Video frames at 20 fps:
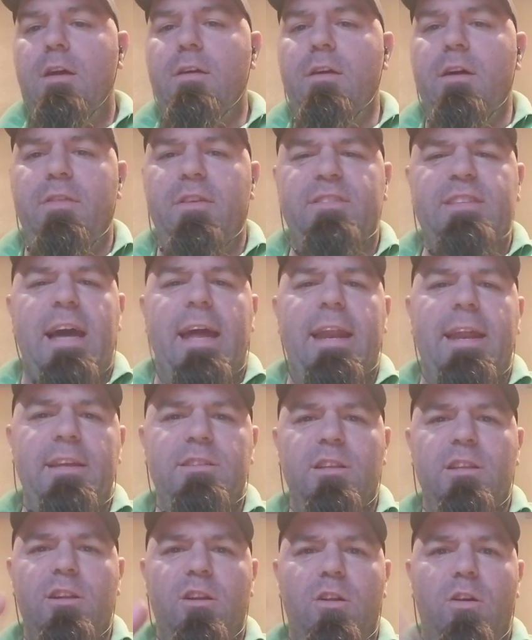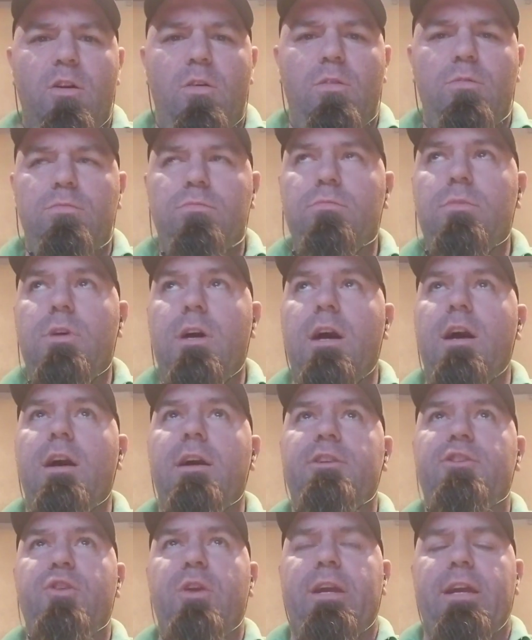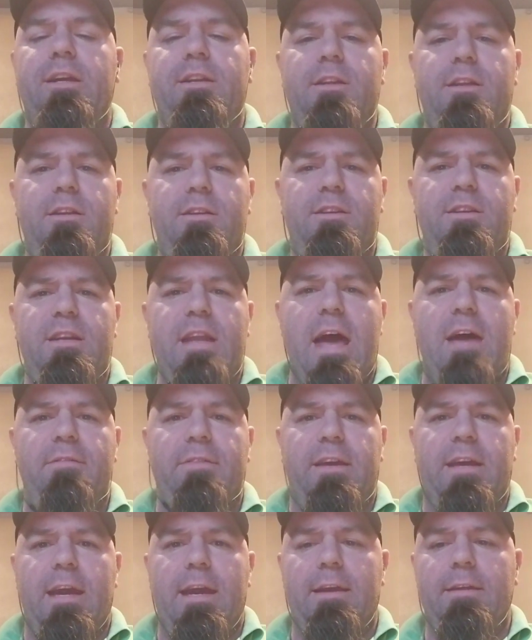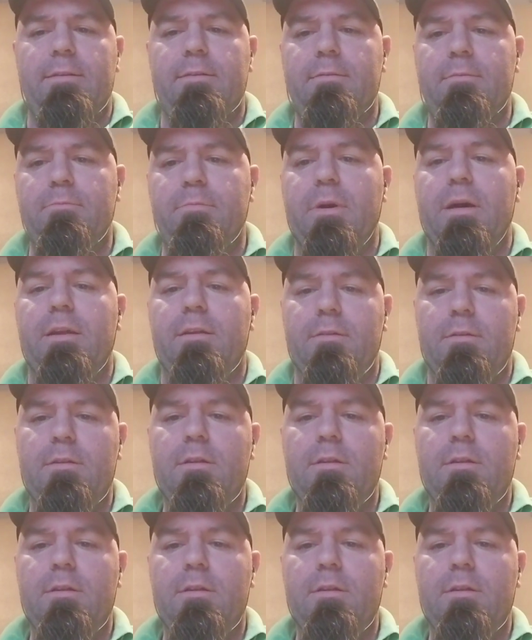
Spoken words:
The site is a little tricky to navigate, but